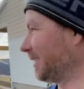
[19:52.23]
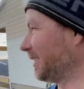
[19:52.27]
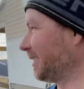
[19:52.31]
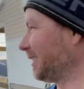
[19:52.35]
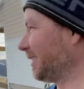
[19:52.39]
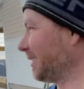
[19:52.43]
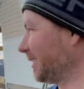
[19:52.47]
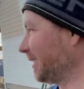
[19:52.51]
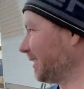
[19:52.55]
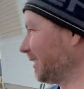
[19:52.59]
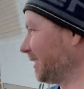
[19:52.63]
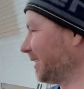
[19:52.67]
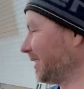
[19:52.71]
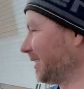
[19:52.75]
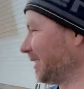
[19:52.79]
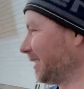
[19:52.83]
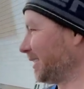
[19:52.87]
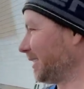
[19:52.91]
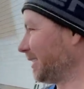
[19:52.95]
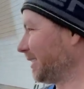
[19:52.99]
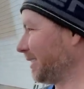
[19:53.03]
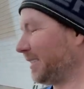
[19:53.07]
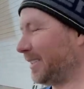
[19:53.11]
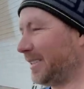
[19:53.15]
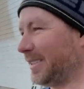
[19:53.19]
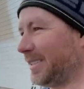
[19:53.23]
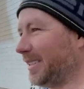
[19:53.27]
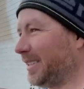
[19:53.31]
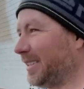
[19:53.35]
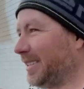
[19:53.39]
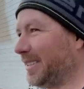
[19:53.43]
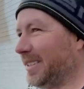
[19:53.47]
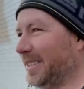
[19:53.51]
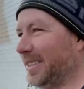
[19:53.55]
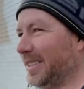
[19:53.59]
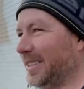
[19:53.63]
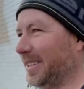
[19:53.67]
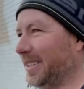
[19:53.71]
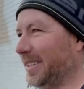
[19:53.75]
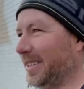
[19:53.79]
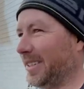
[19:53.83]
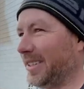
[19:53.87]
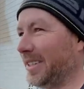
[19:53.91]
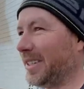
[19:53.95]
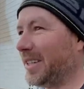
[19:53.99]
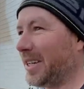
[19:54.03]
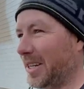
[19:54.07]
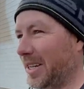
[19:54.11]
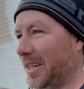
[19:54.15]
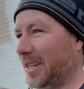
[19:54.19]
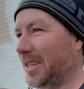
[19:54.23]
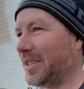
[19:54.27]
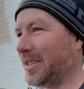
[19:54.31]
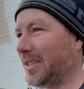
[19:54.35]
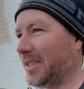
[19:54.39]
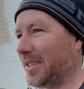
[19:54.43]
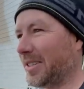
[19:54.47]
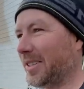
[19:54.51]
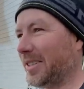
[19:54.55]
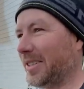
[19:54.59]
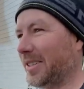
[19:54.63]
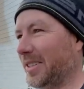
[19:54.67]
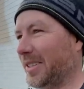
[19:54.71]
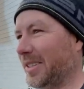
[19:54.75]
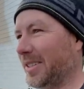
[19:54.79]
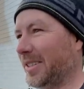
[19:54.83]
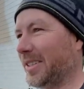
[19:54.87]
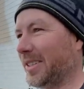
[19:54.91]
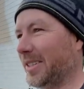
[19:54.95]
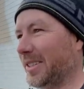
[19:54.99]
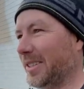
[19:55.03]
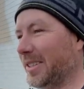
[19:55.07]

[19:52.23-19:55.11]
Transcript: Man, it's so simple. It is. Yeah.